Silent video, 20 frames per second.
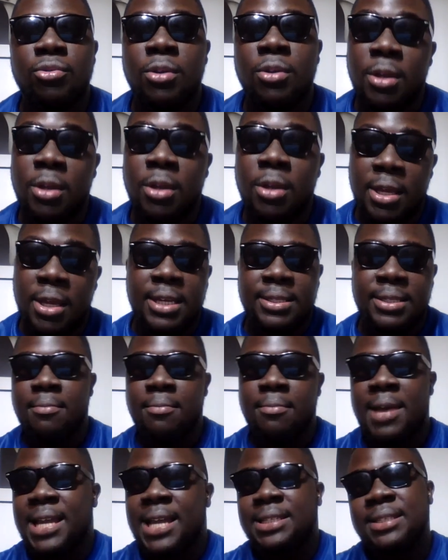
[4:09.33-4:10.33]
It's your
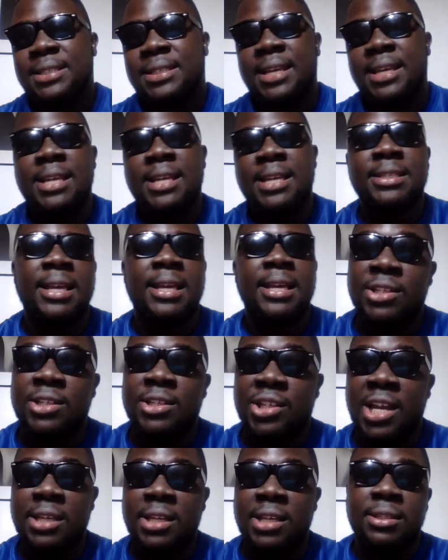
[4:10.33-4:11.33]
man C to the
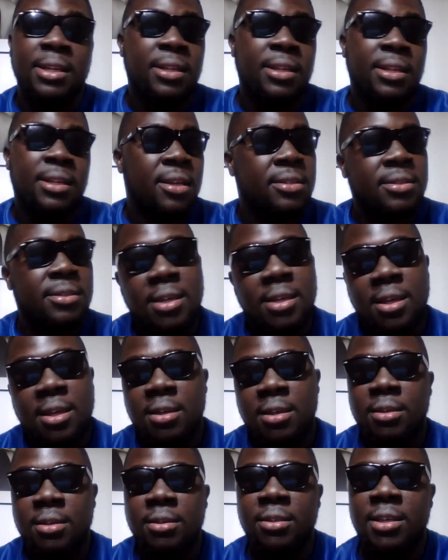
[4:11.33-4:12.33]
J to the
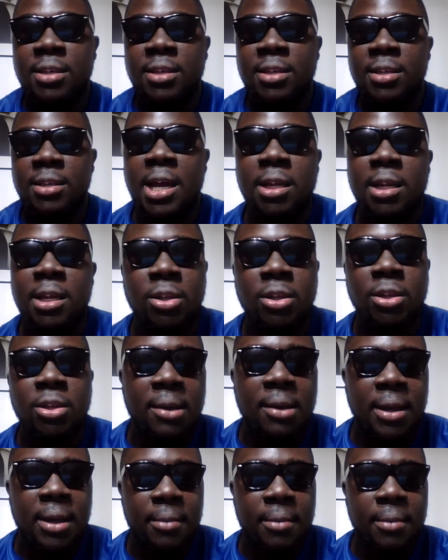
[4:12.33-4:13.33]
C. Y'all know how
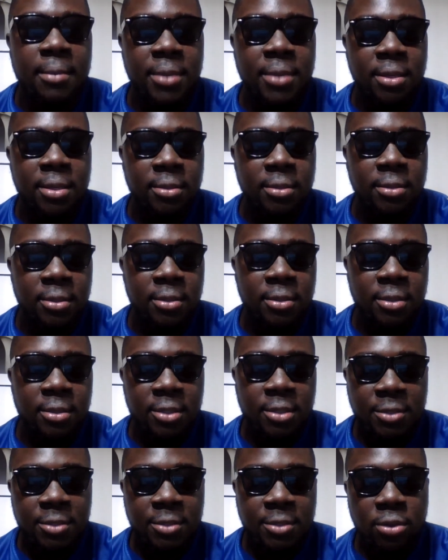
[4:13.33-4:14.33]
I be.
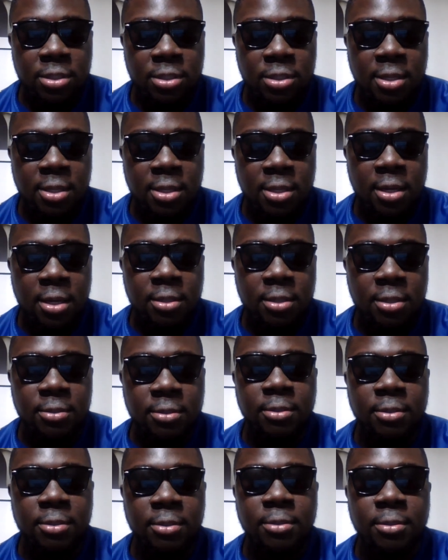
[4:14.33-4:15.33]
Sports Talk.
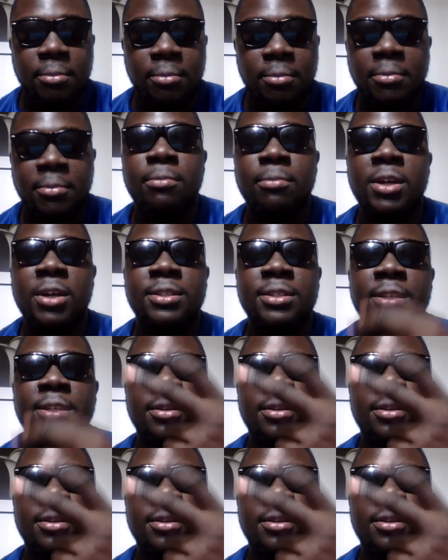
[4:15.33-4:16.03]
Be breezy.